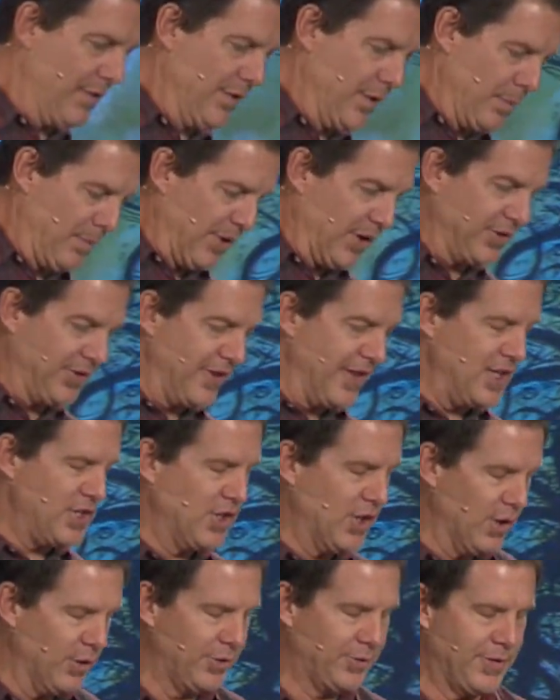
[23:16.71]
the person they
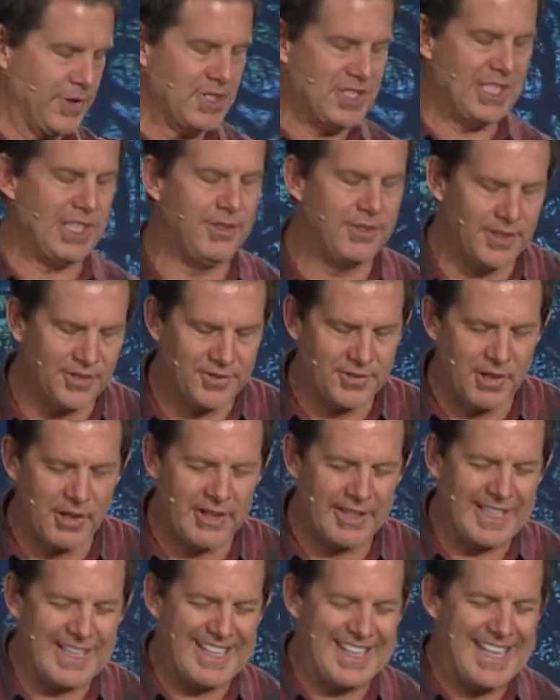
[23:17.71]
chose for Jesus
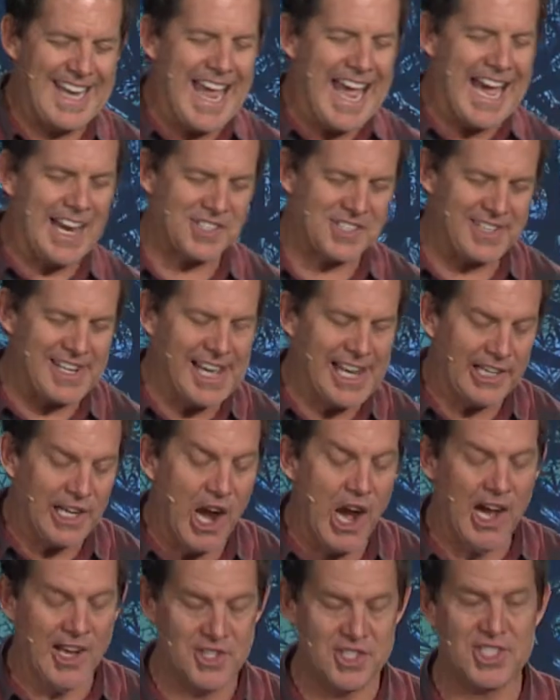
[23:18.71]
started getting hashtag
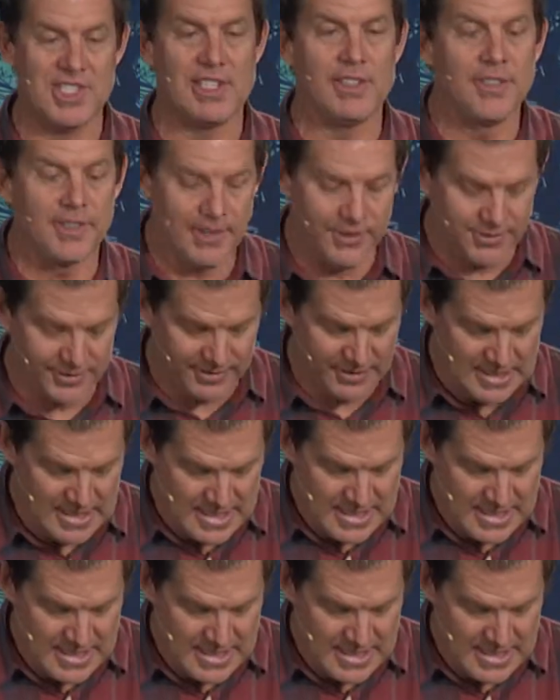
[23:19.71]
hot Jesus.